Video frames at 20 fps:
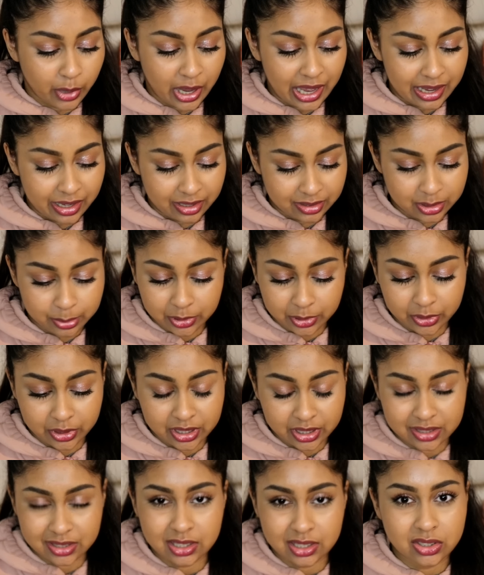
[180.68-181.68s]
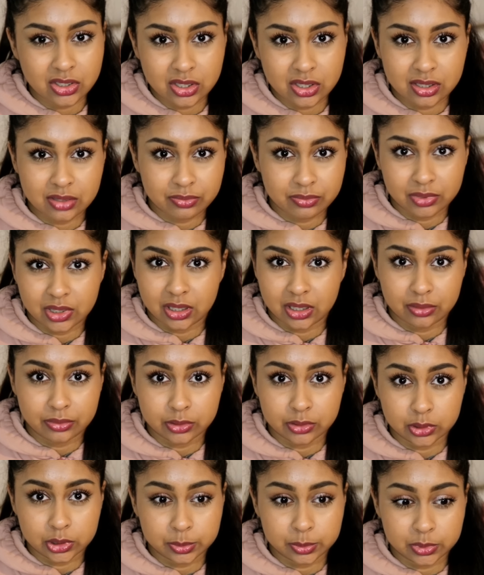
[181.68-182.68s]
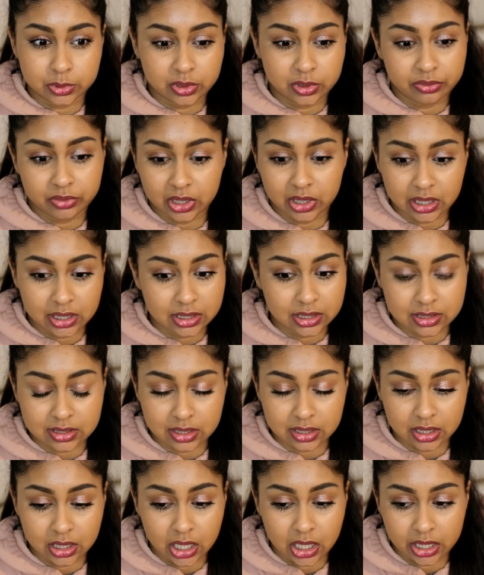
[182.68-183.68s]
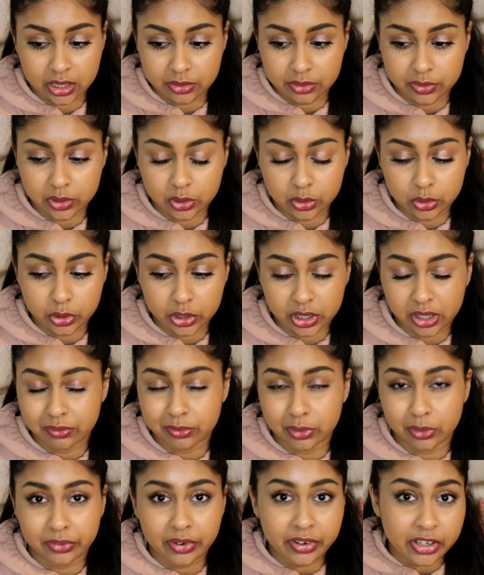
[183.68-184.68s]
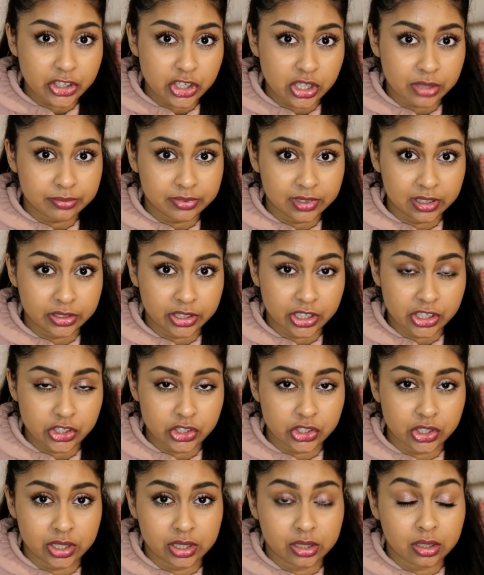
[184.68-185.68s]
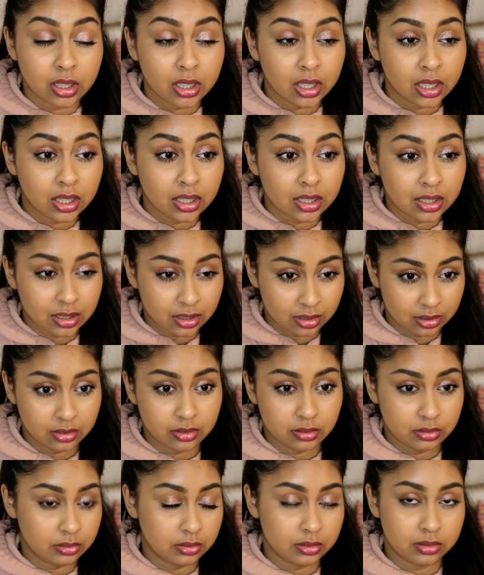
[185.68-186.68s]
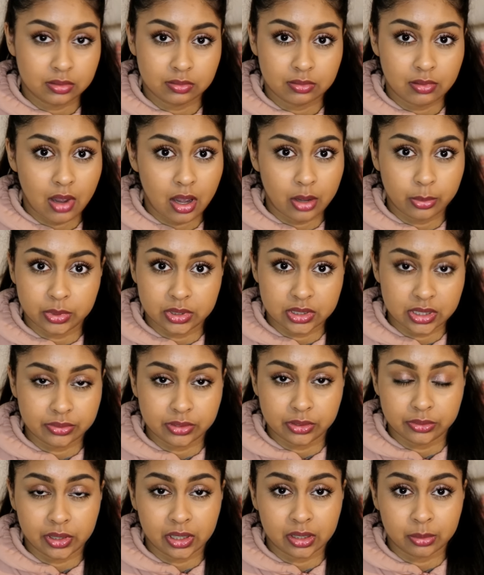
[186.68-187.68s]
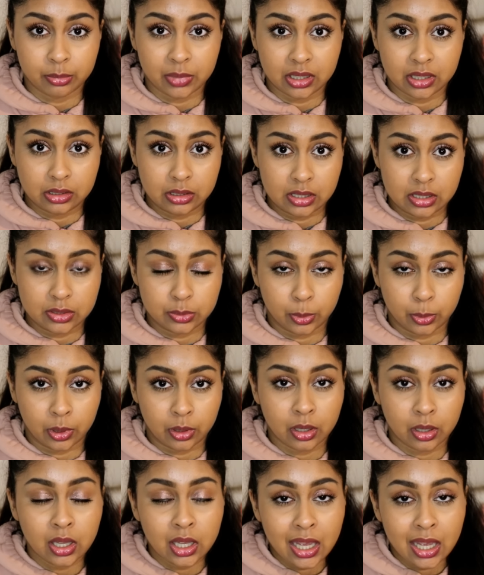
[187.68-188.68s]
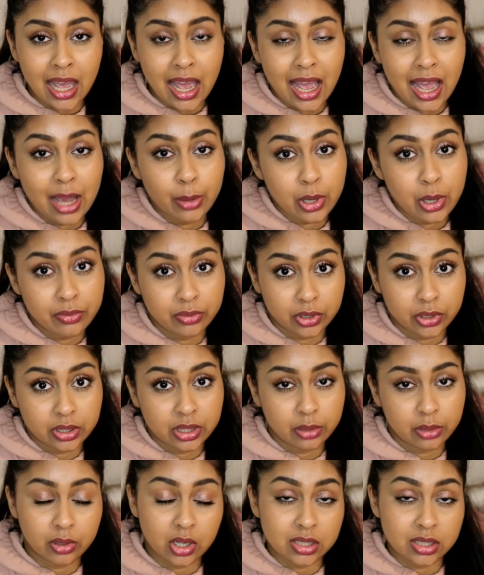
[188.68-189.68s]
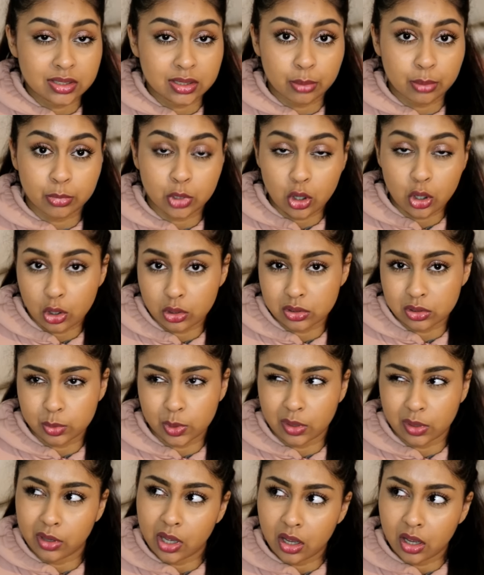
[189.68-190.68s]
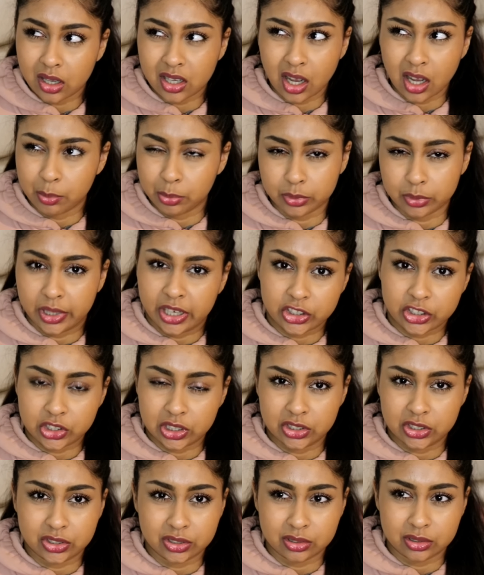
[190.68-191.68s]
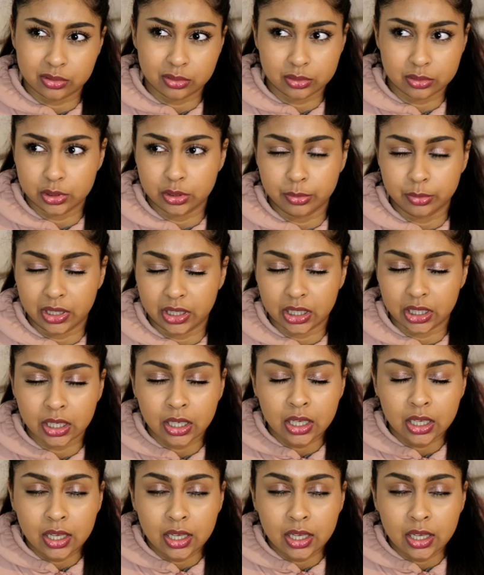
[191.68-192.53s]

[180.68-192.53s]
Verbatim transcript: wear, to be honest. It's just really affordable and really easy. And if you're looking for a very cheap foundation, I would definitely recommend this one. However, there are some cons, well, a couple actually, just not too many.